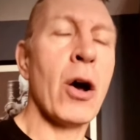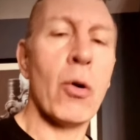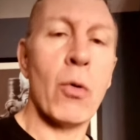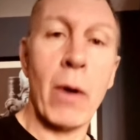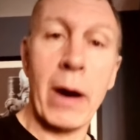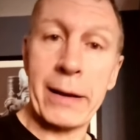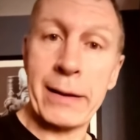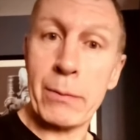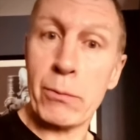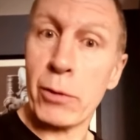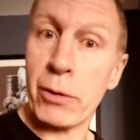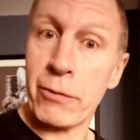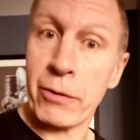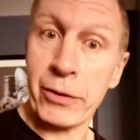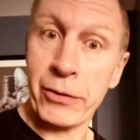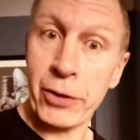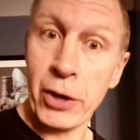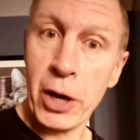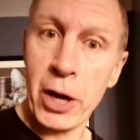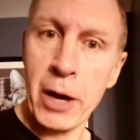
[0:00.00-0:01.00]
why he didn't want to
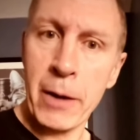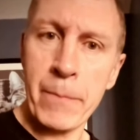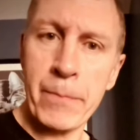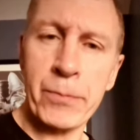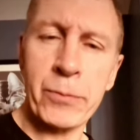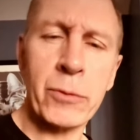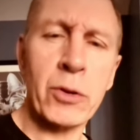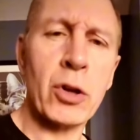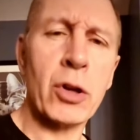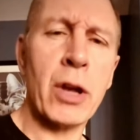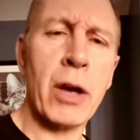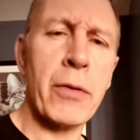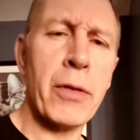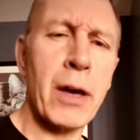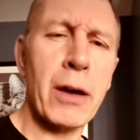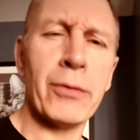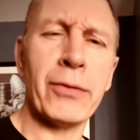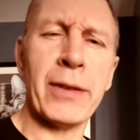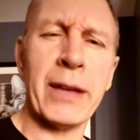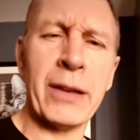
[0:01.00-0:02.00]
return, you know,
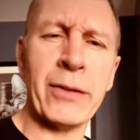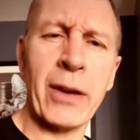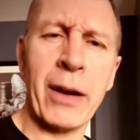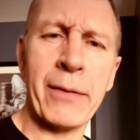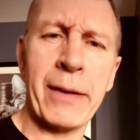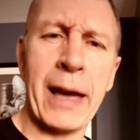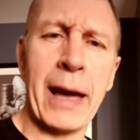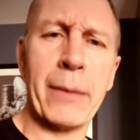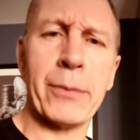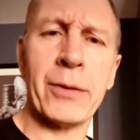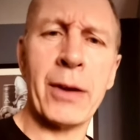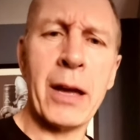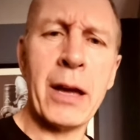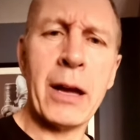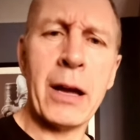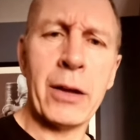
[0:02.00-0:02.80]
those things I've kept